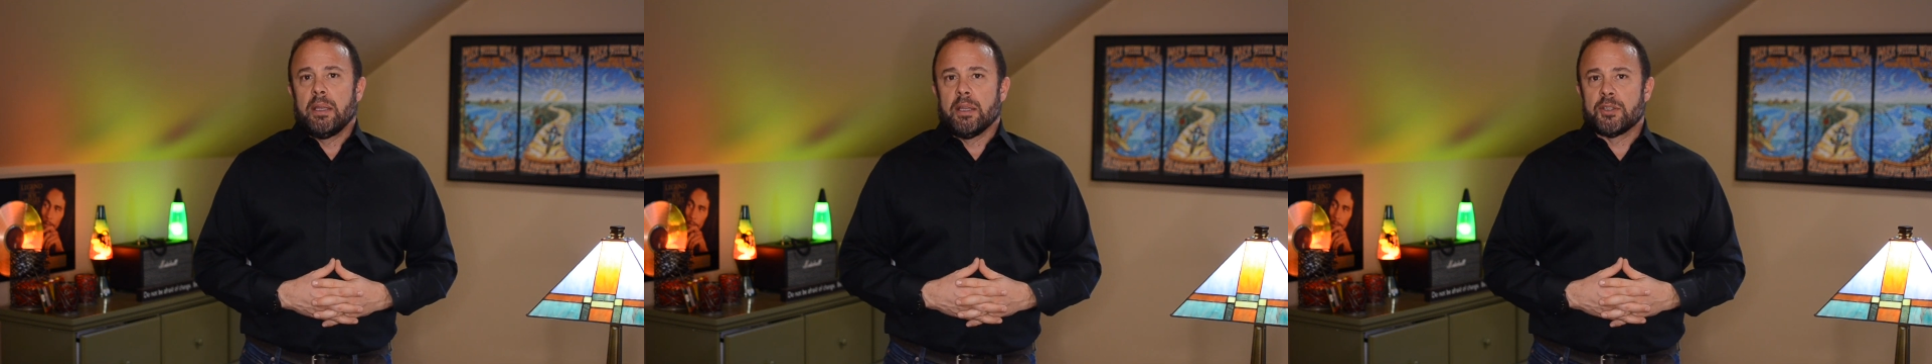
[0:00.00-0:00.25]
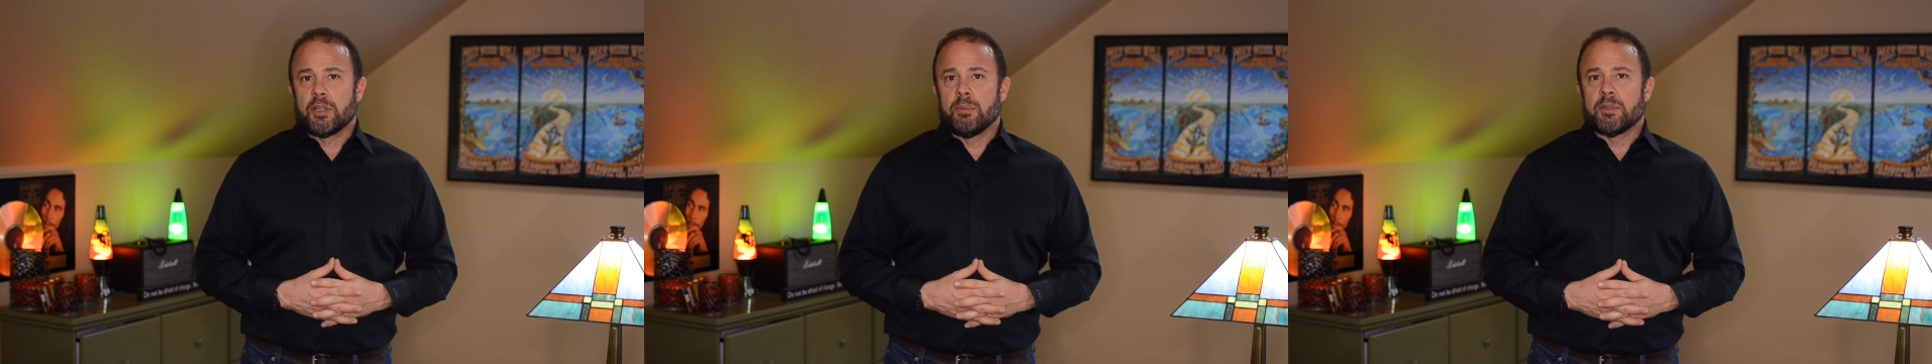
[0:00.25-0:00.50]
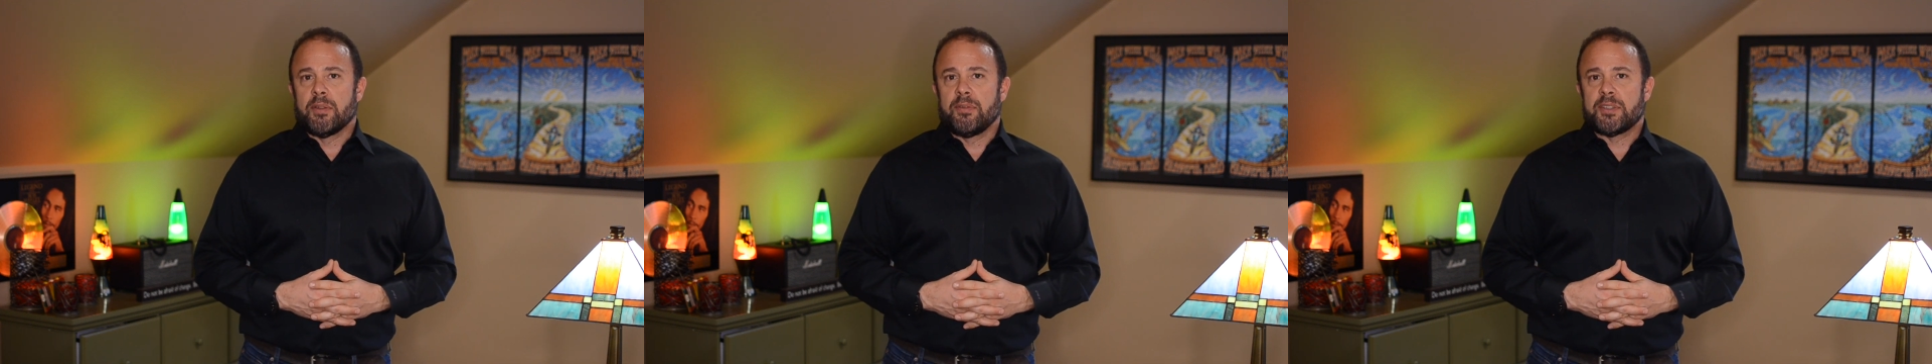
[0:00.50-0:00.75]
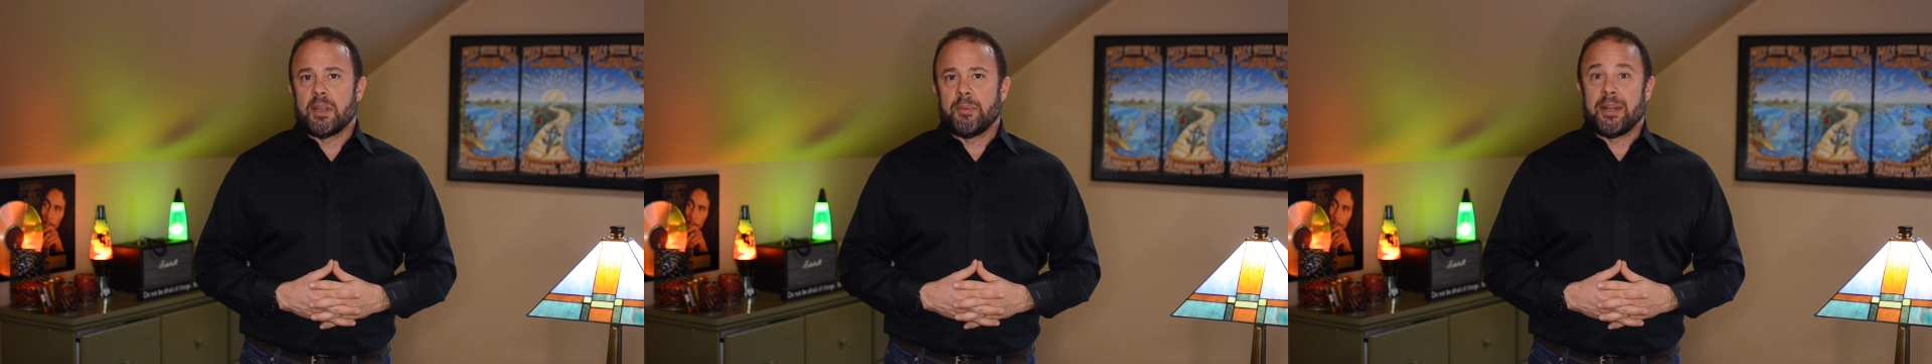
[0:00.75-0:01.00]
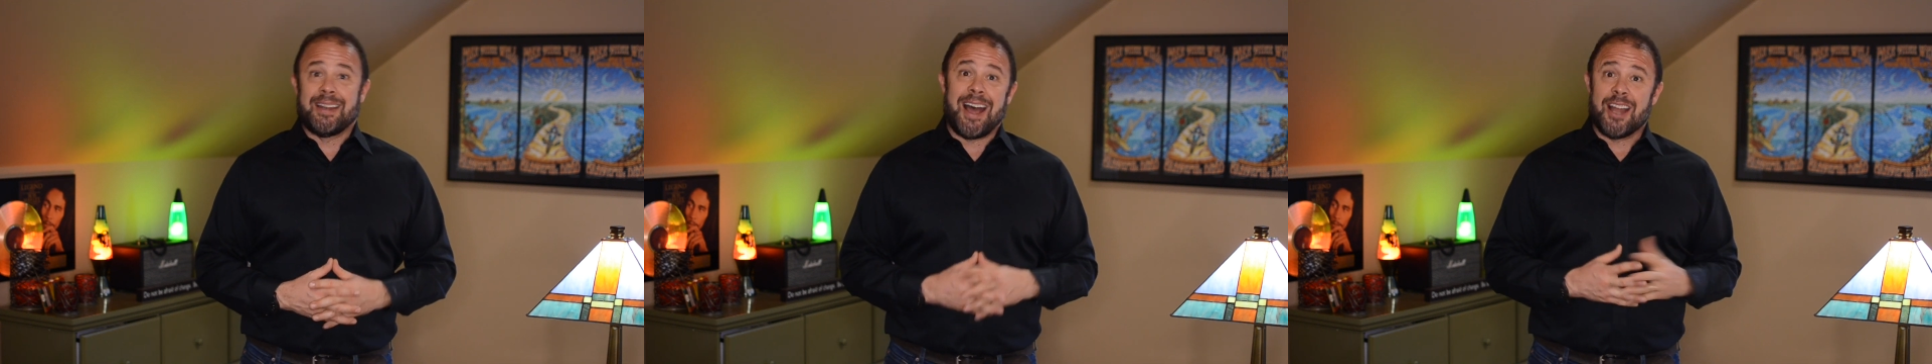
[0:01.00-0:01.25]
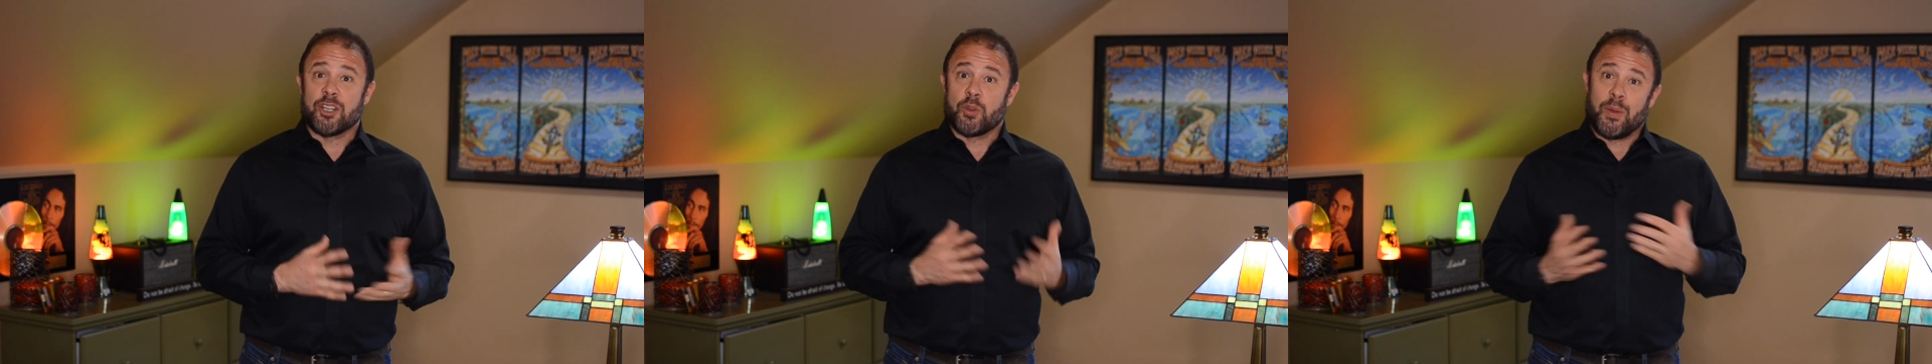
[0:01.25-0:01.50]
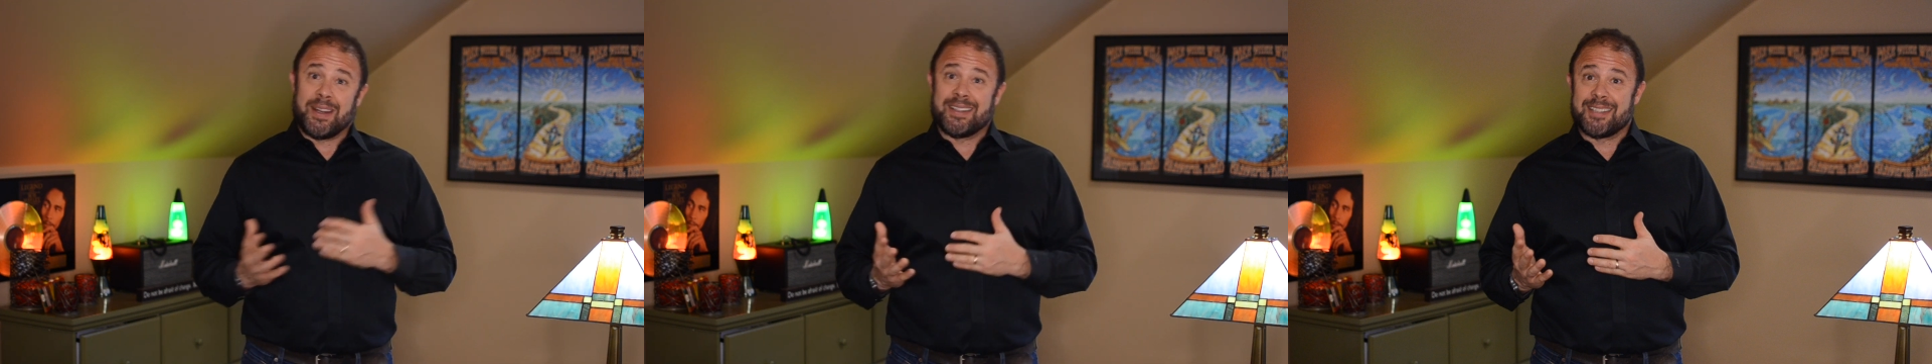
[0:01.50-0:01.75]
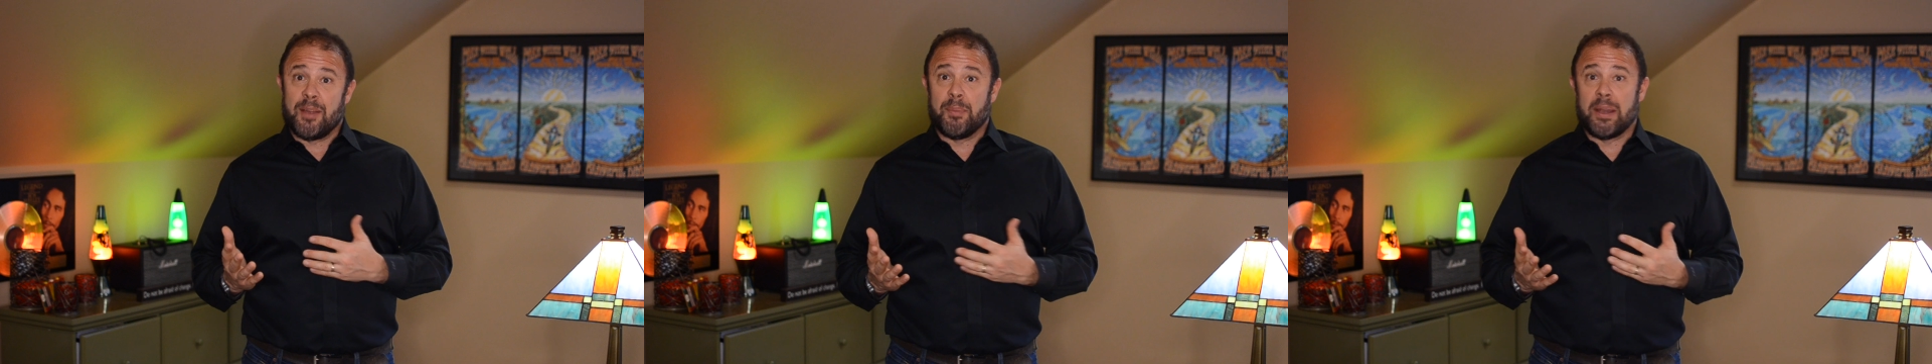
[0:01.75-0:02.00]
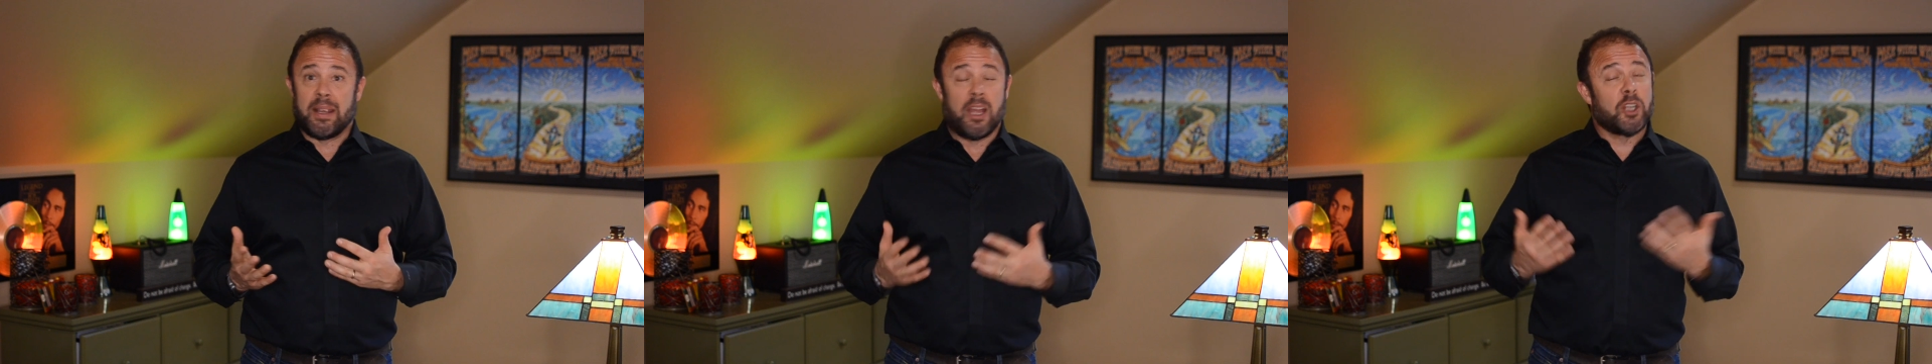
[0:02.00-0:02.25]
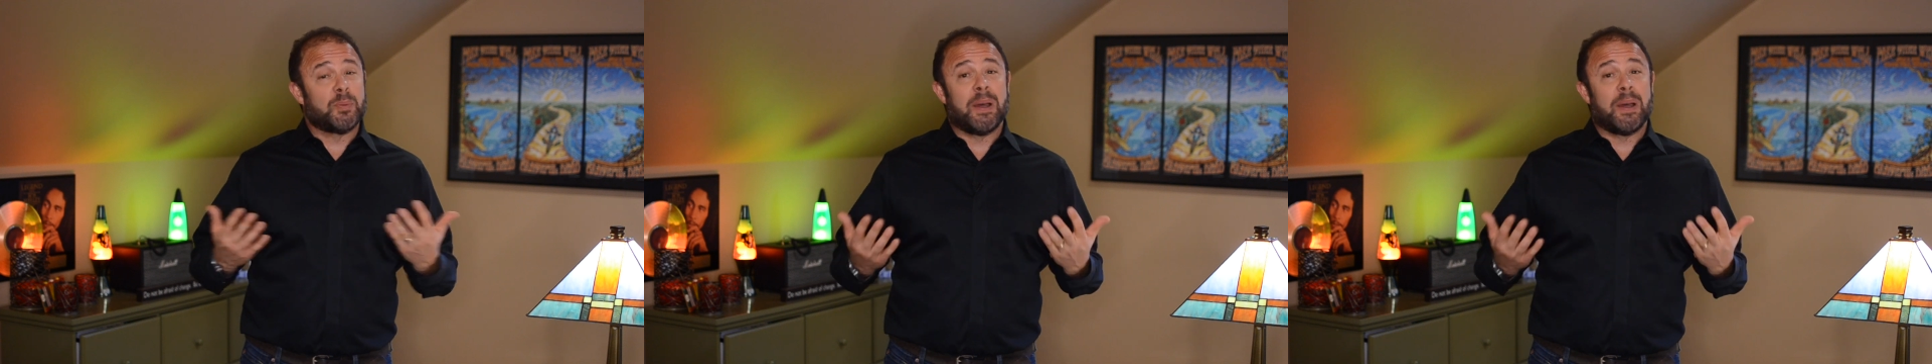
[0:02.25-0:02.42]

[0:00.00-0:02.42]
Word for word: in terms of somebody not joining somebody else.